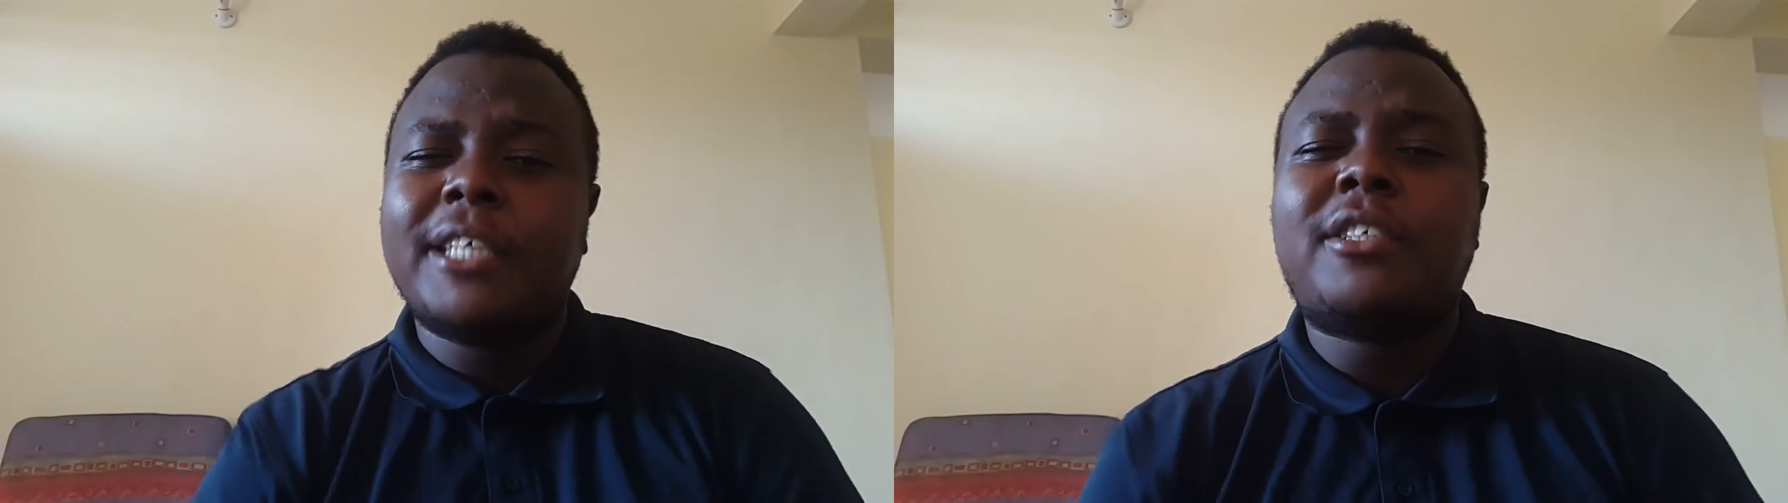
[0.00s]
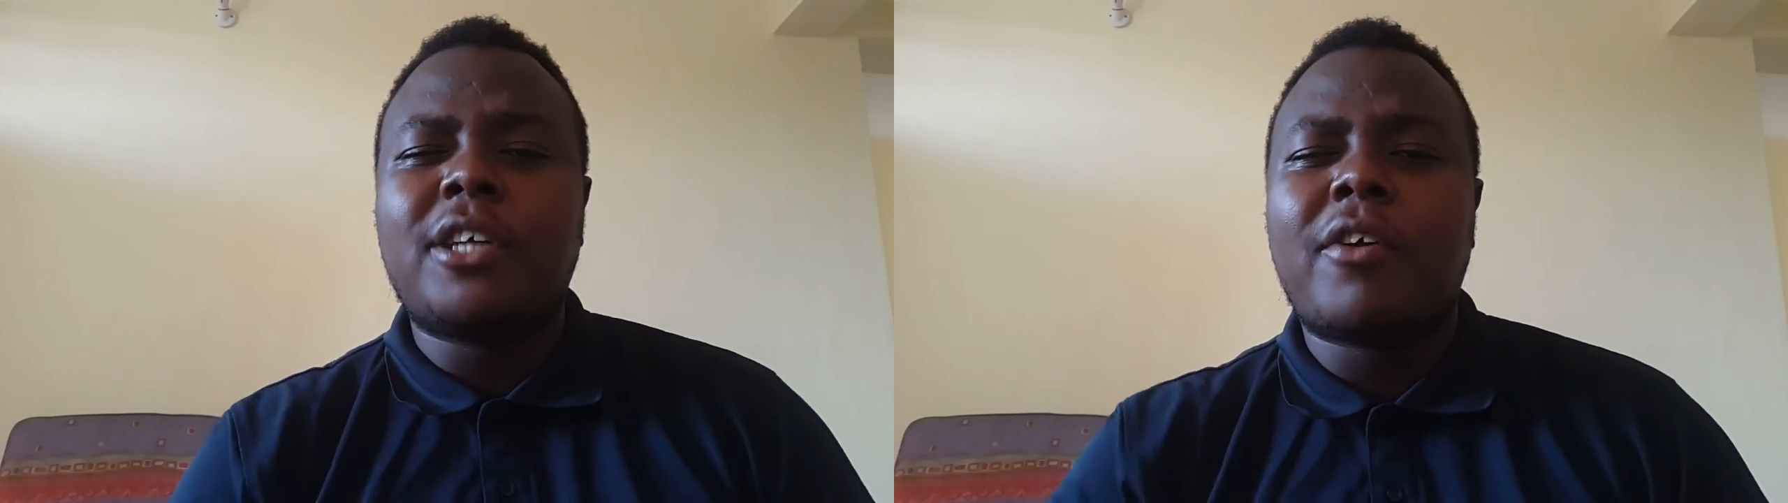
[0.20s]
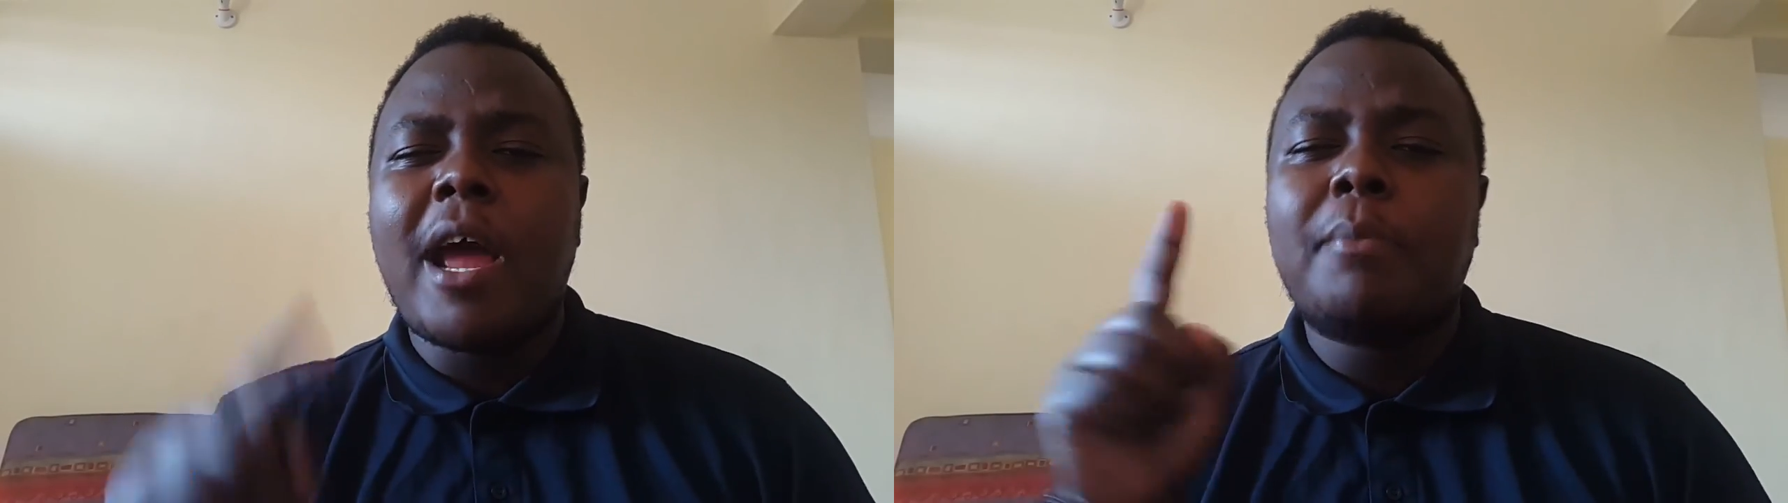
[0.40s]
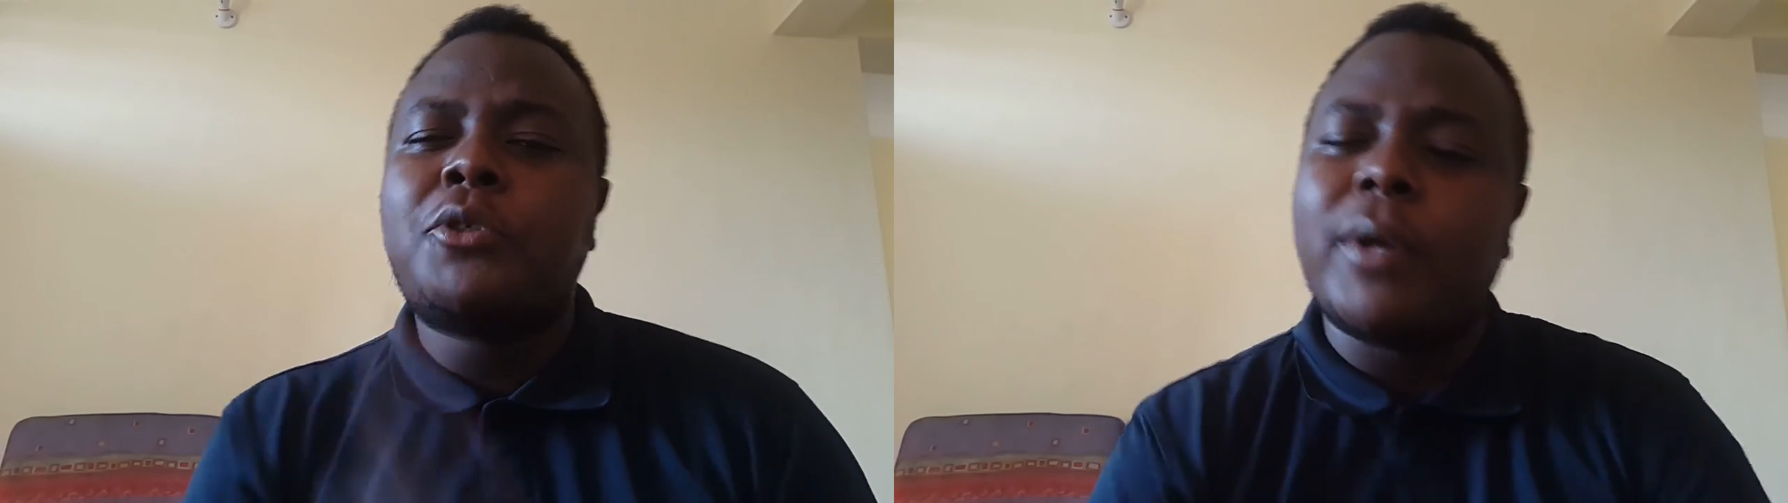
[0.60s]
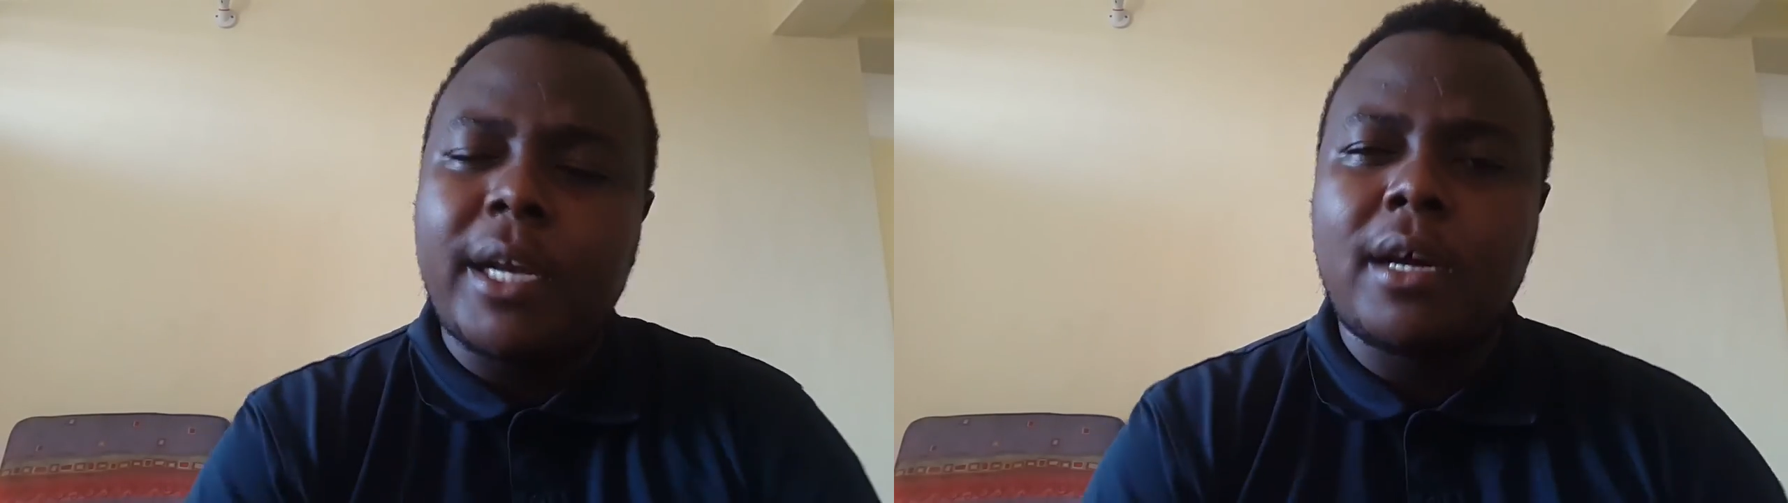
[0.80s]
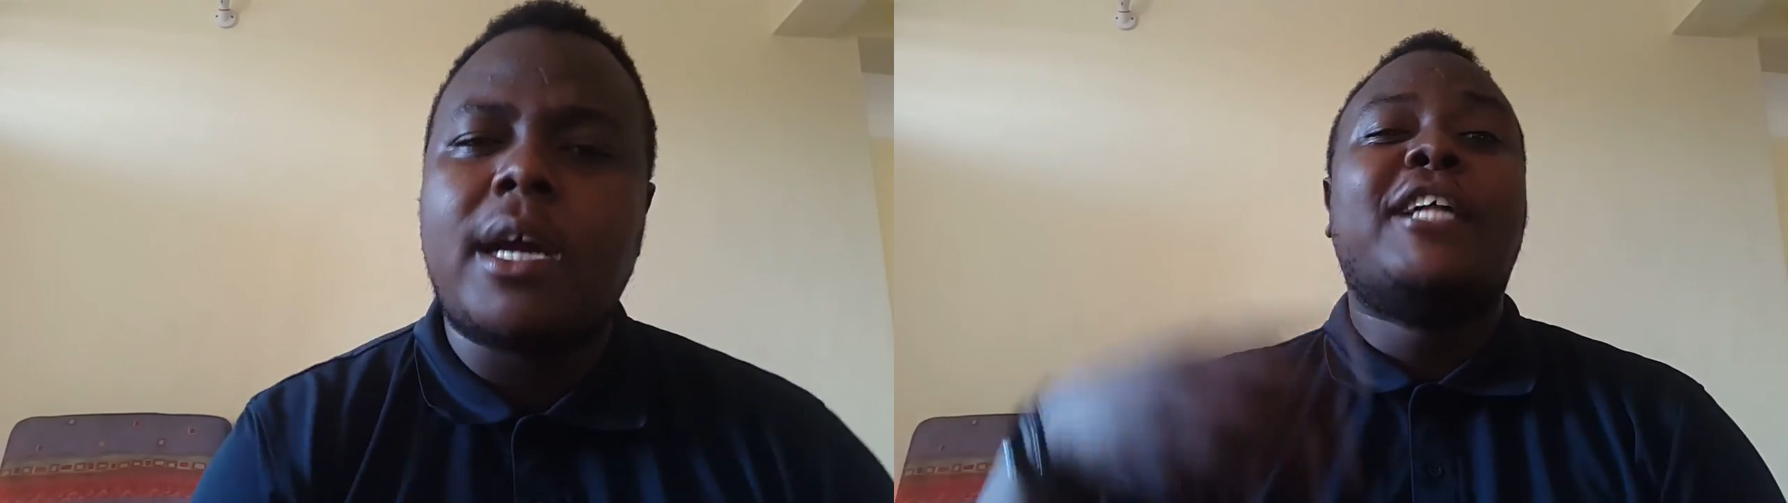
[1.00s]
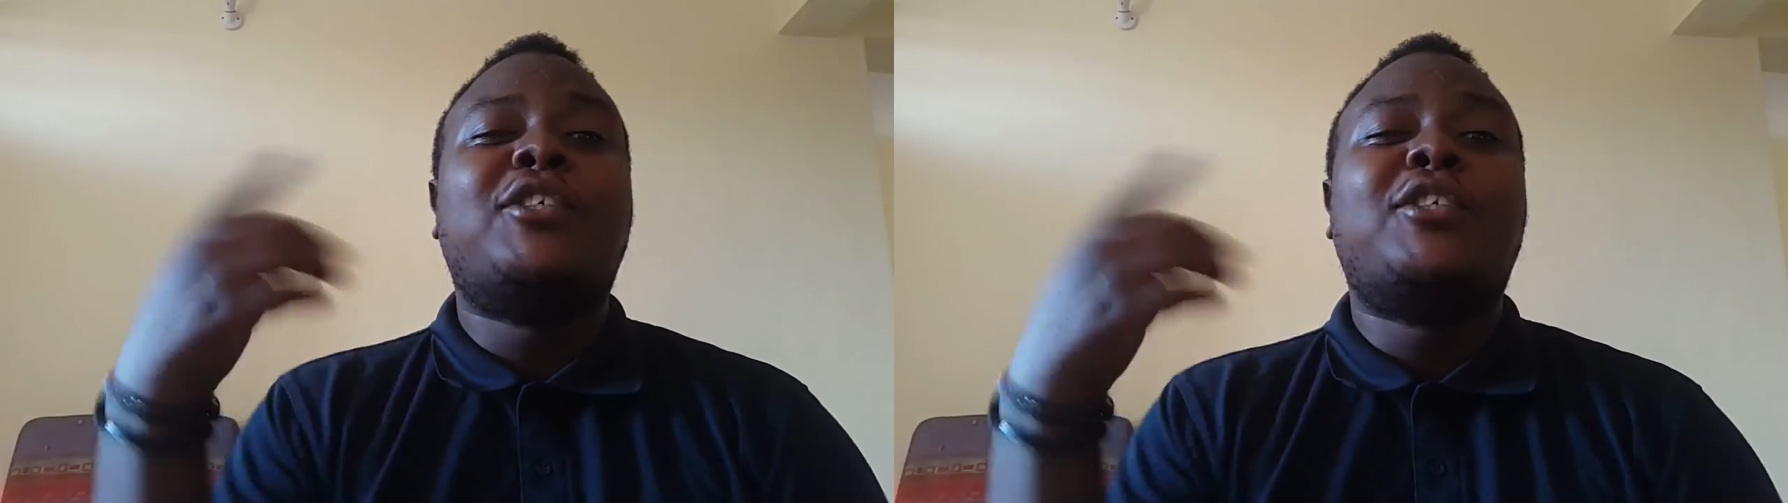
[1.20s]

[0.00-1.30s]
Instagram, Twitter.